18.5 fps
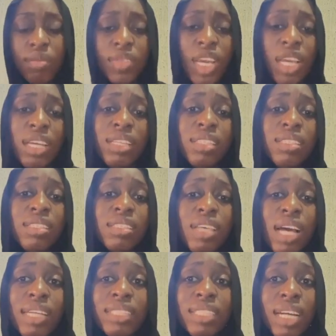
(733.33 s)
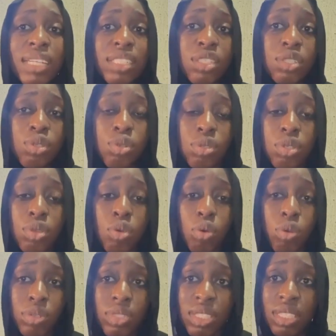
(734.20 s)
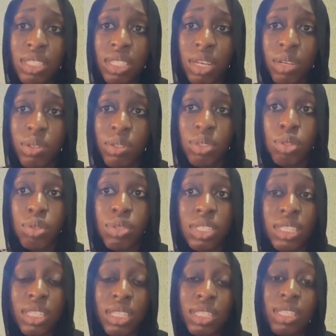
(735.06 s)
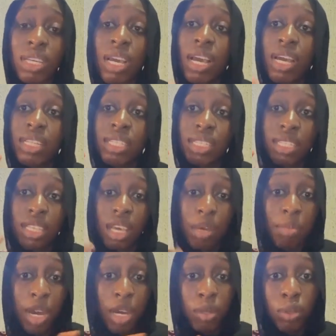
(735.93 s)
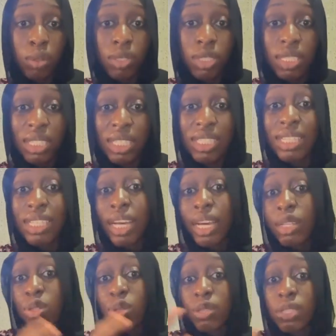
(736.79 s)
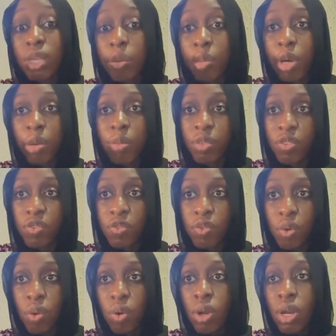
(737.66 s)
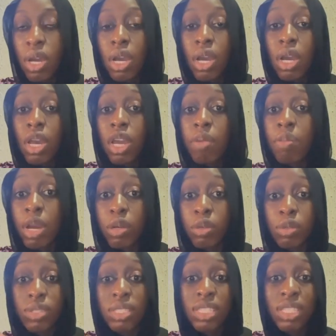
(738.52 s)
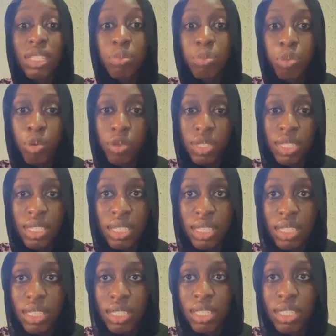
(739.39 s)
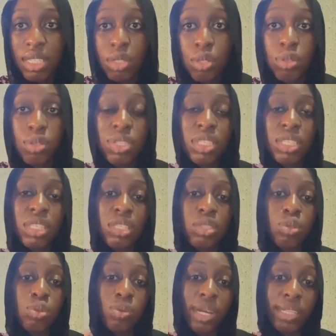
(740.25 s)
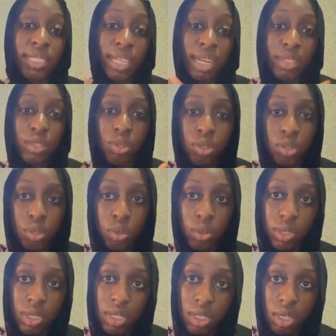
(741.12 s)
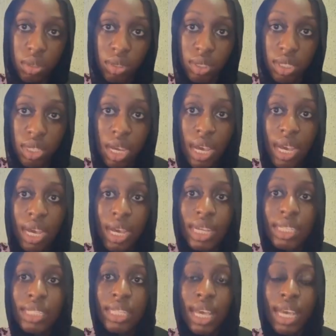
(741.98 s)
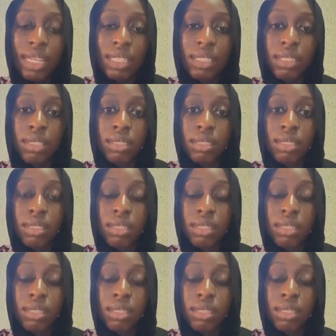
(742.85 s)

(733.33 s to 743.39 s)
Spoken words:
it attaches to the host cells using this hemagglutinin that I talked about before, hemagglutinin proteins. It uses it to attach to the host cells. Then